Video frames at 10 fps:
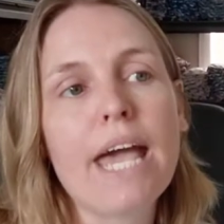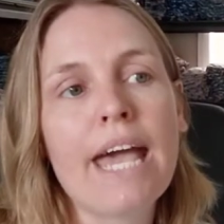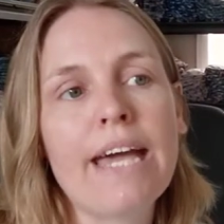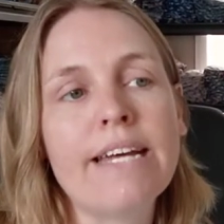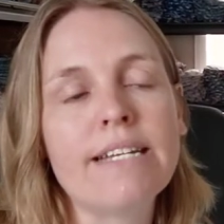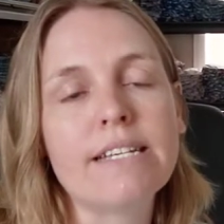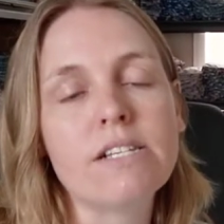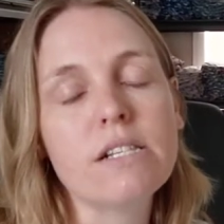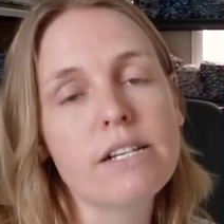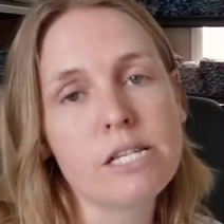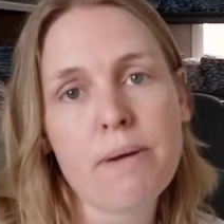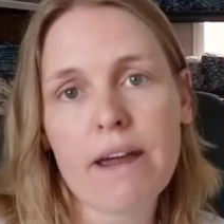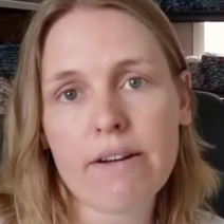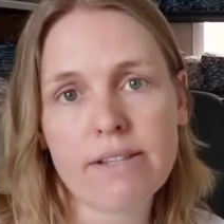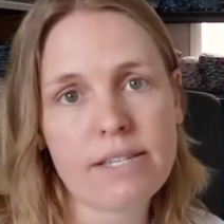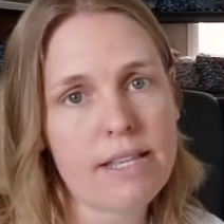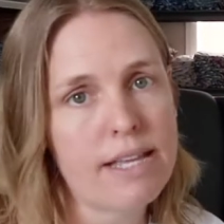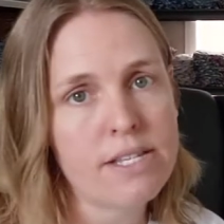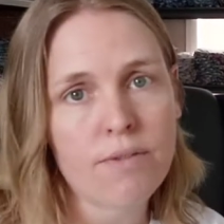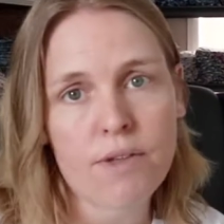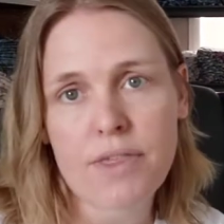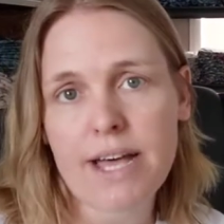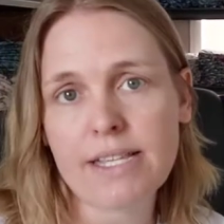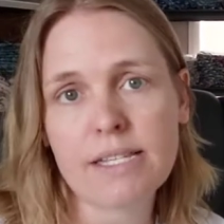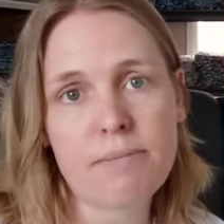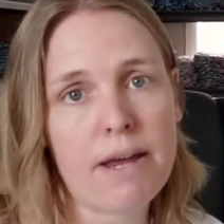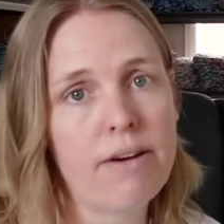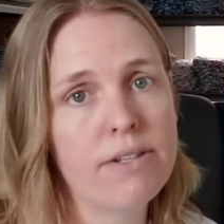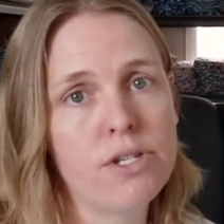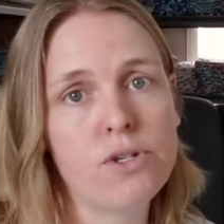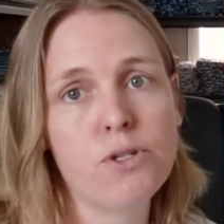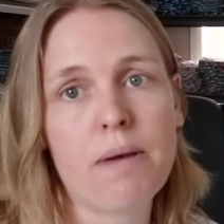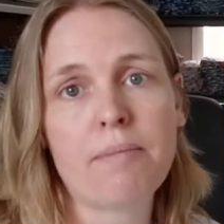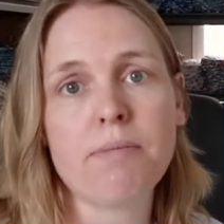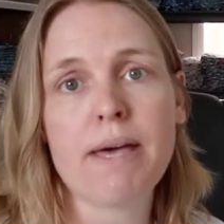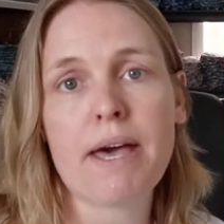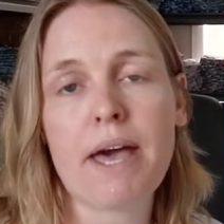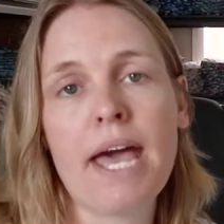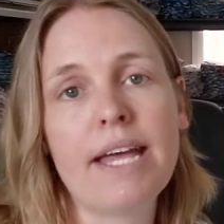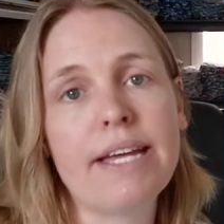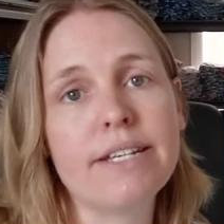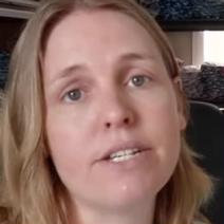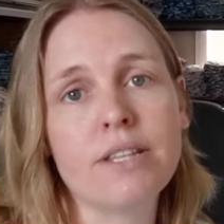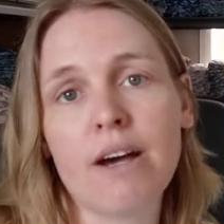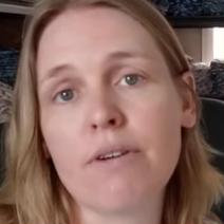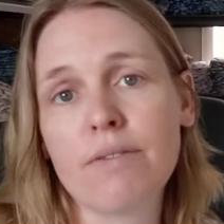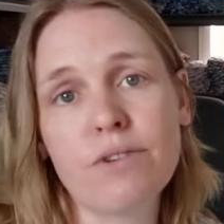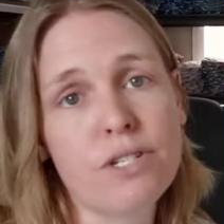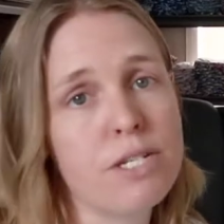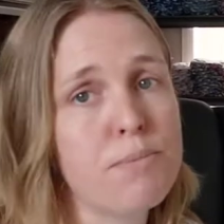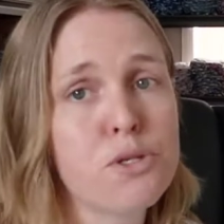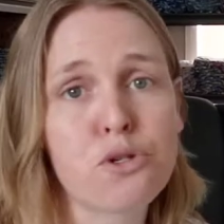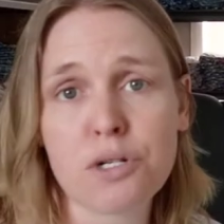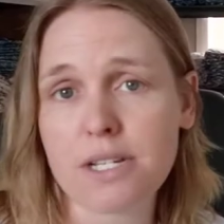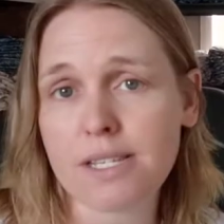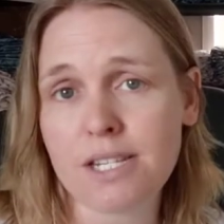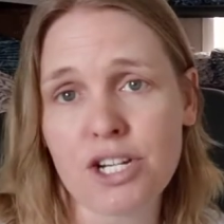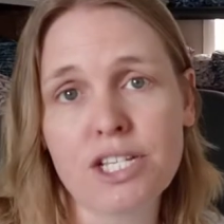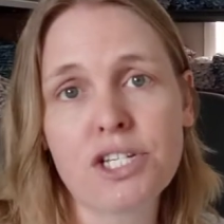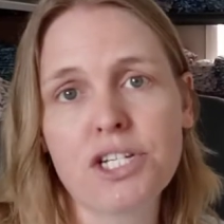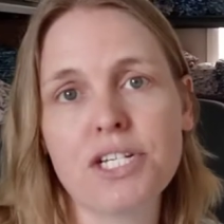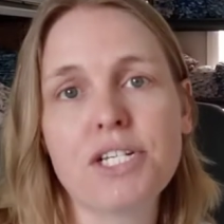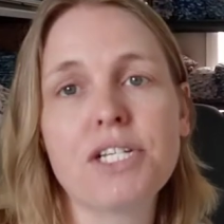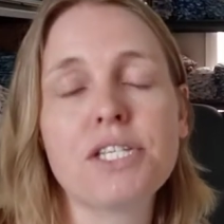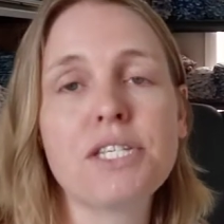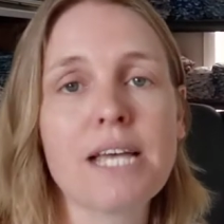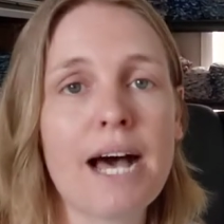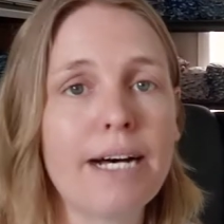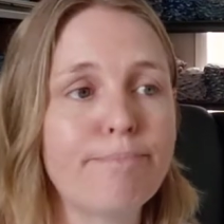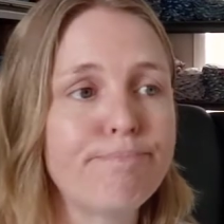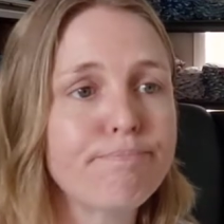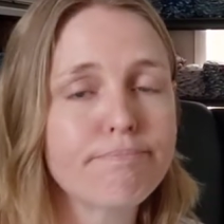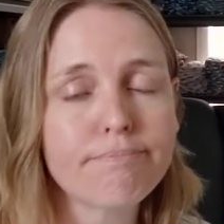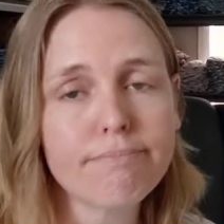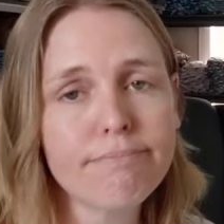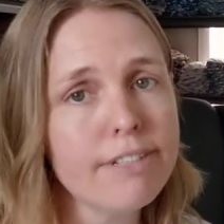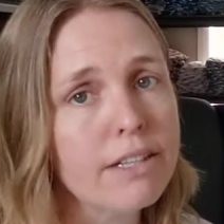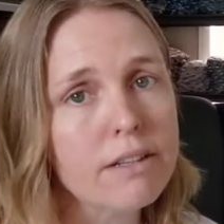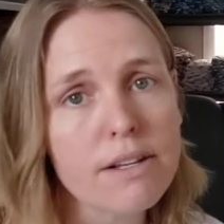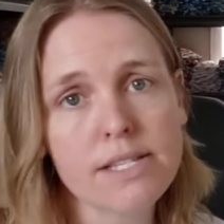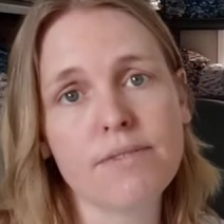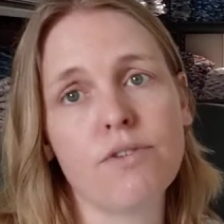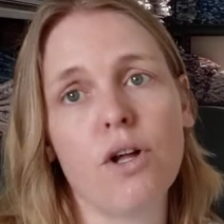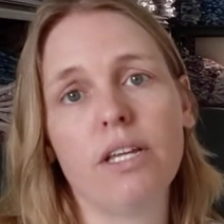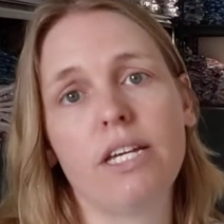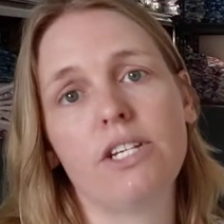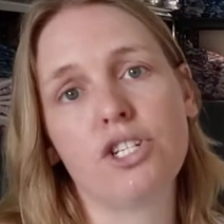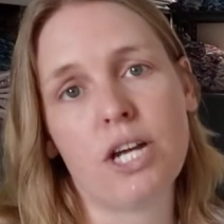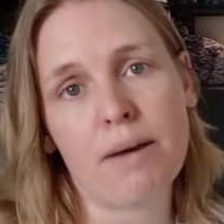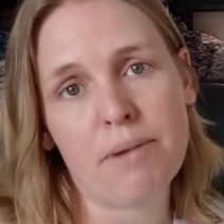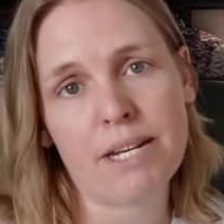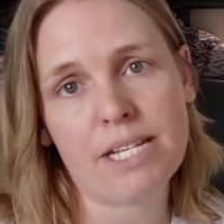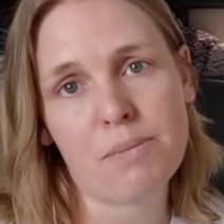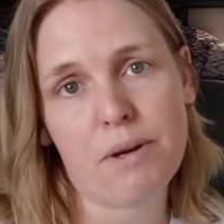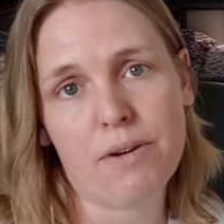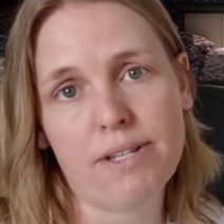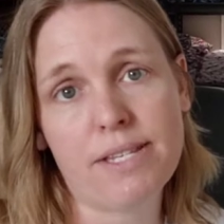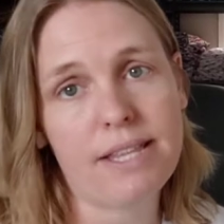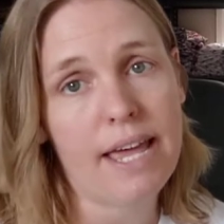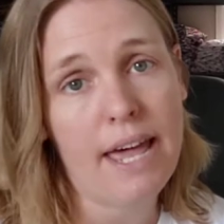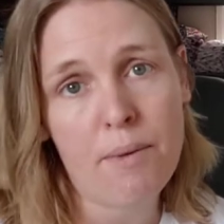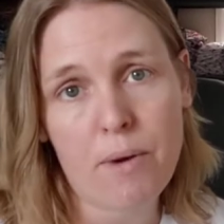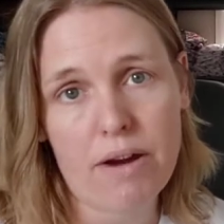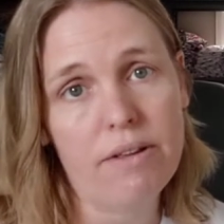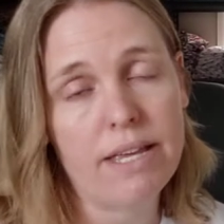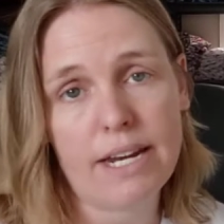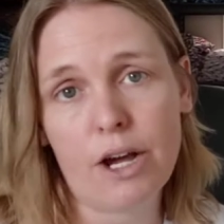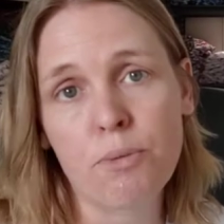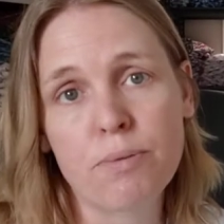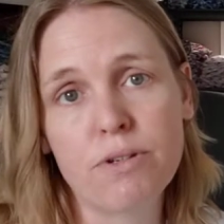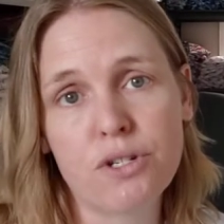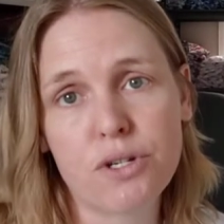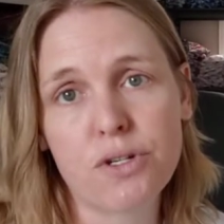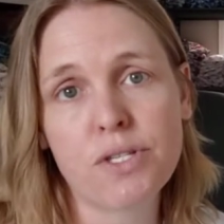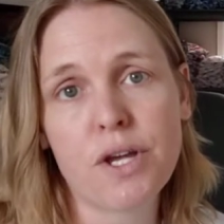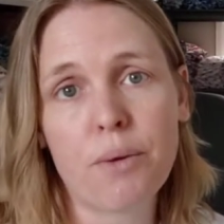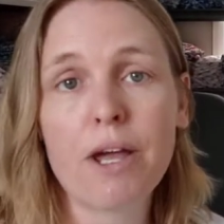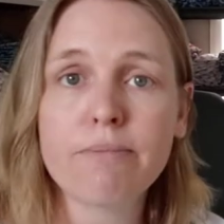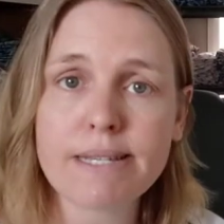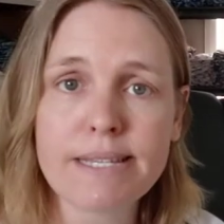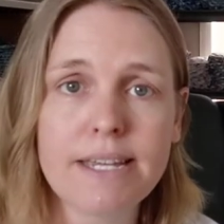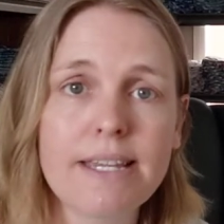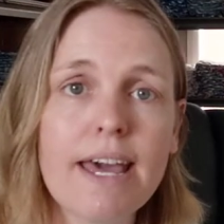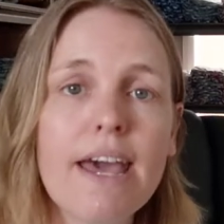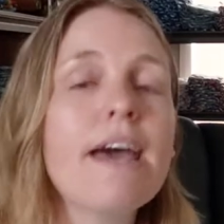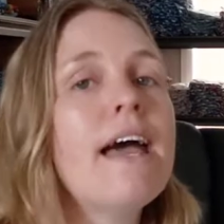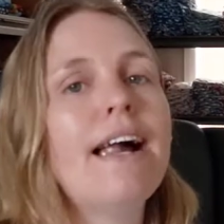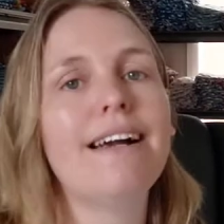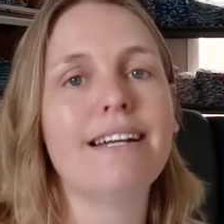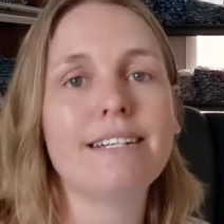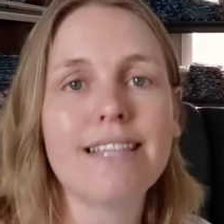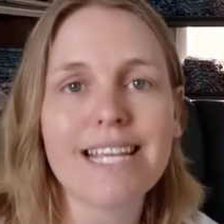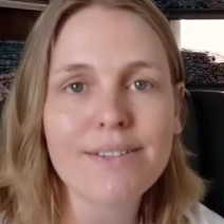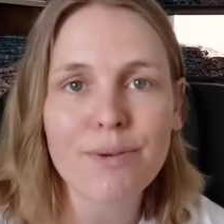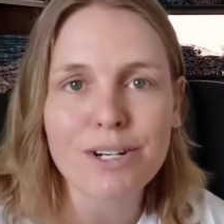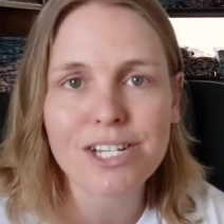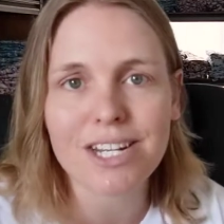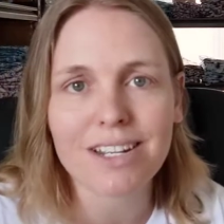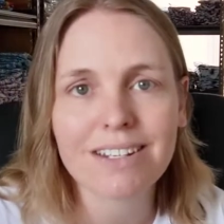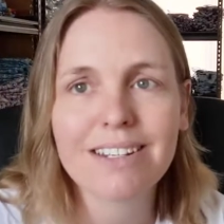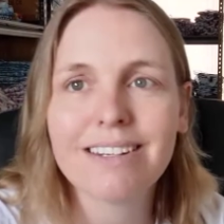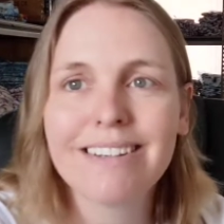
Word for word: and there's lots of parents in there. There's over a thousand parents who use Baby Bare, and they'll give you tips, tricks, suggestions. Um, lots of knowledge um, and experience in there and we're in there to help you too. So we hope to see you there and thanks for watching.